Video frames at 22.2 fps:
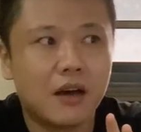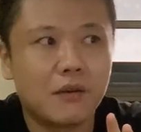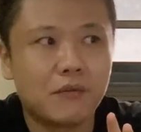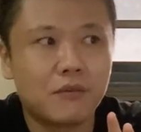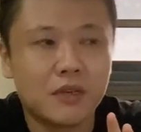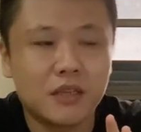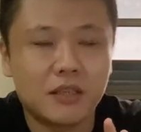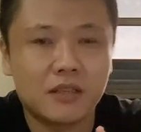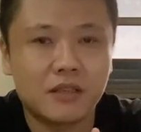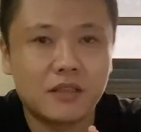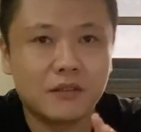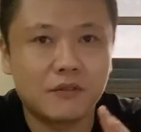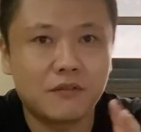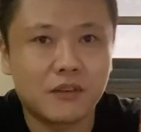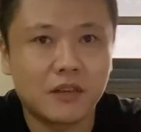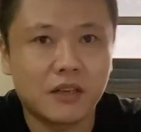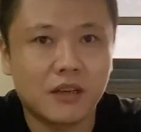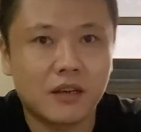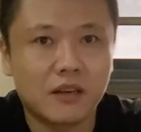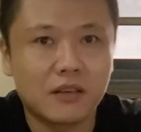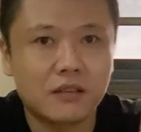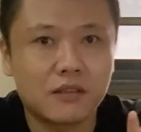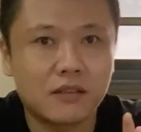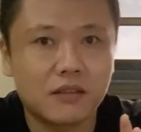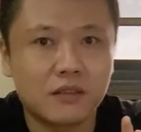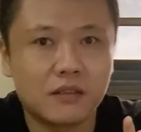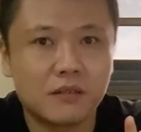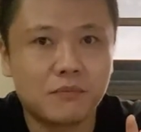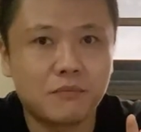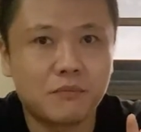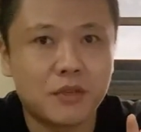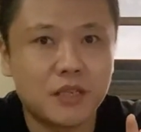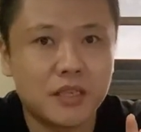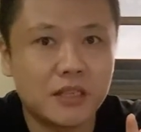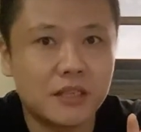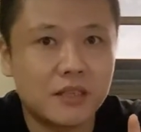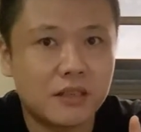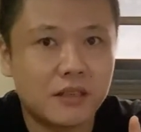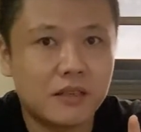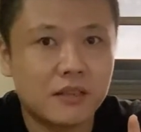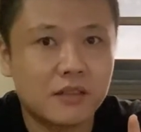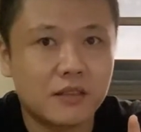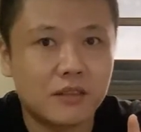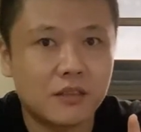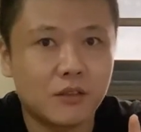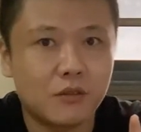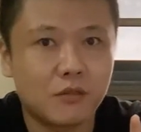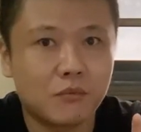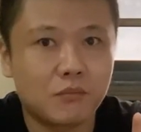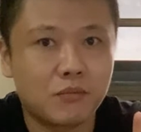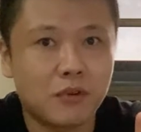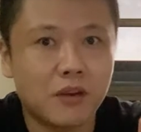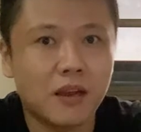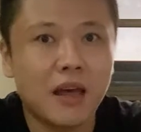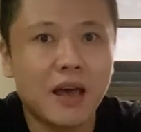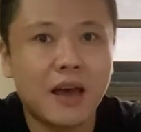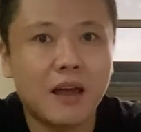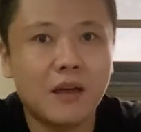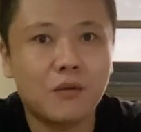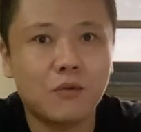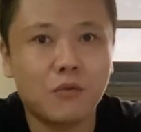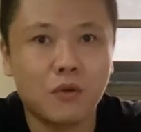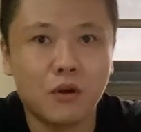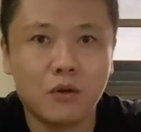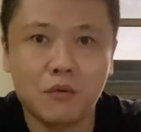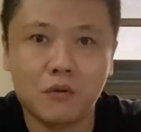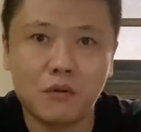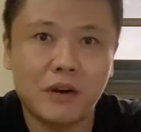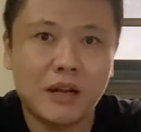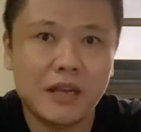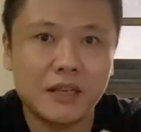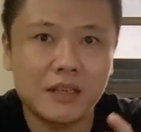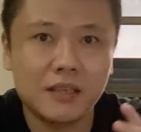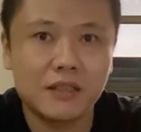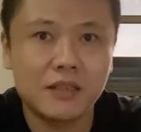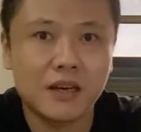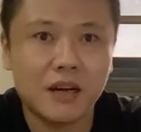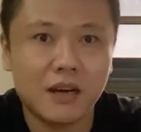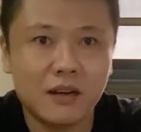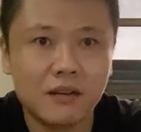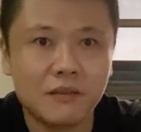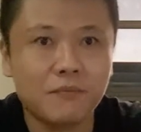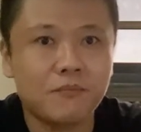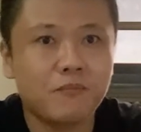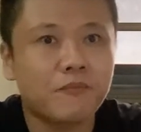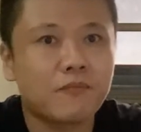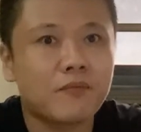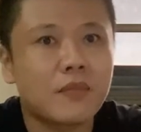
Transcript: with different content pieces you plan or already done,